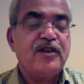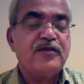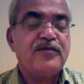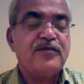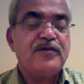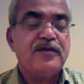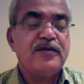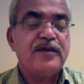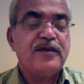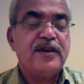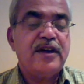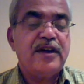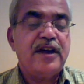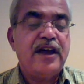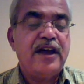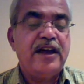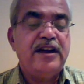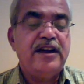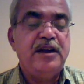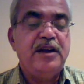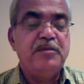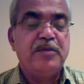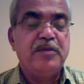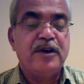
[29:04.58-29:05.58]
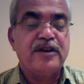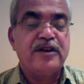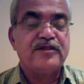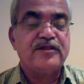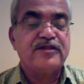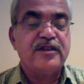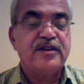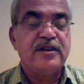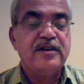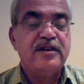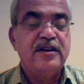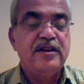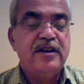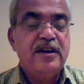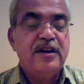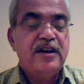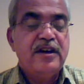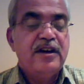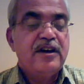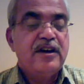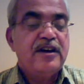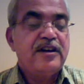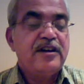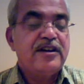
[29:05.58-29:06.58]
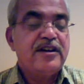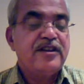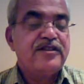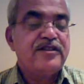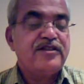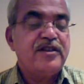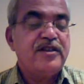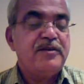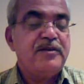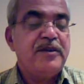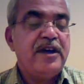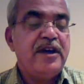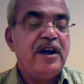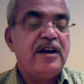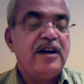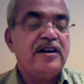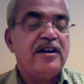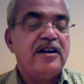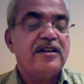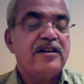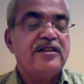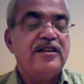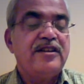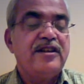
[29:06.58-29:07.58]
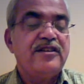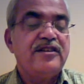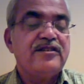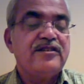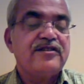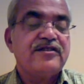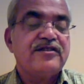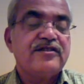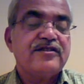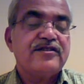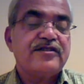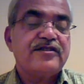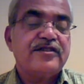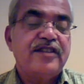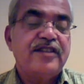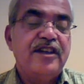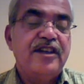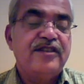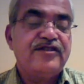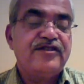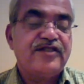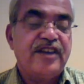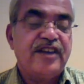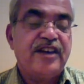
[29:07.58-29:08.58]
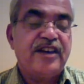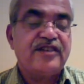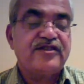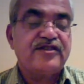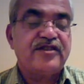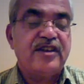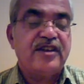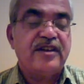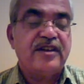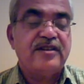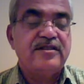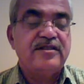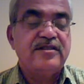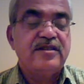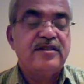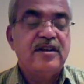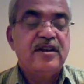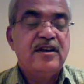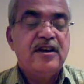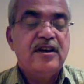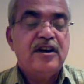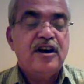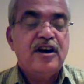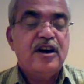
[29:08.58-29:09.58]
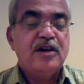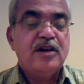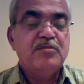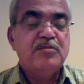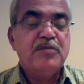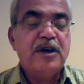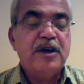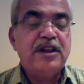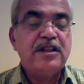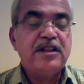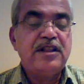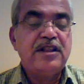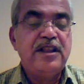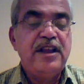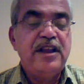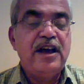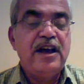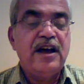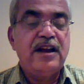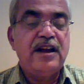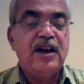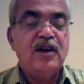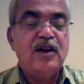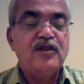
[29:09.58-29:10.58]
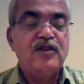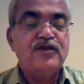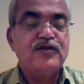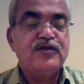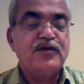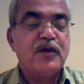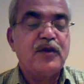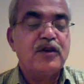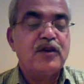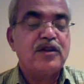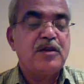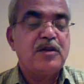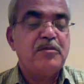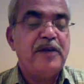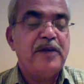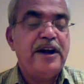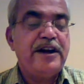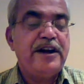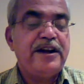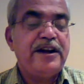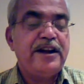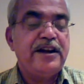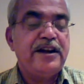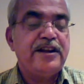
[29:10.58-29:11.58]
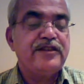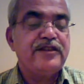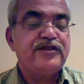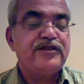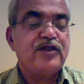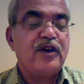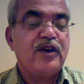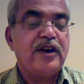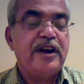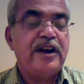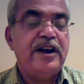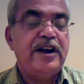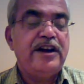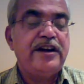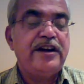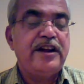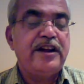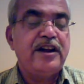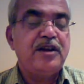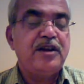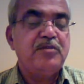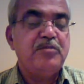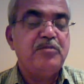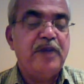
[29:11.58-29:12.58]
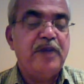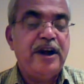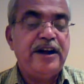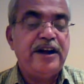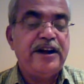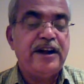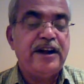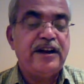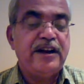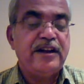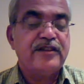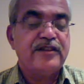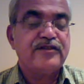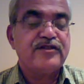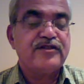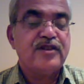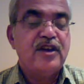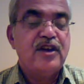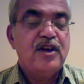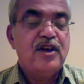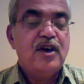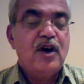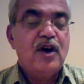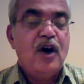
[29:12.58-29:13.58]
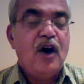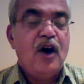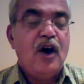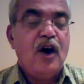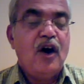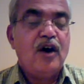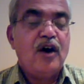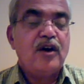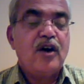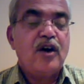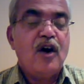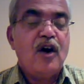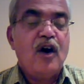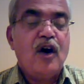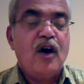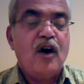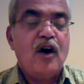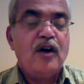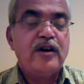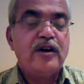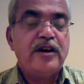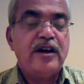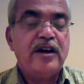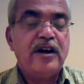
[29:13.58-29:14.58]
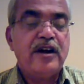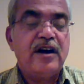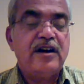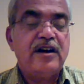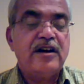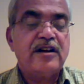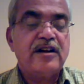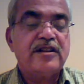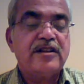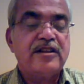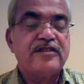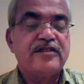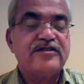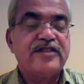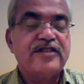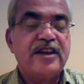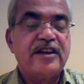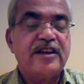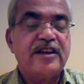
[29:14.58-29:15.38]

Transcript: of any person receiving under this section a monthly allowance for the maintenance or interim maintenance, or order under the